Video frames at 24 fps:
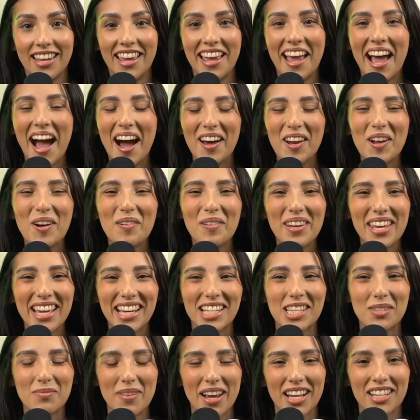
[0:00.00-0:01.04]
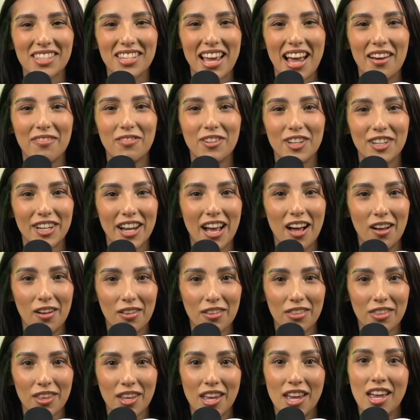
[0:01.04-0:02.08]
how do we expect to have good health?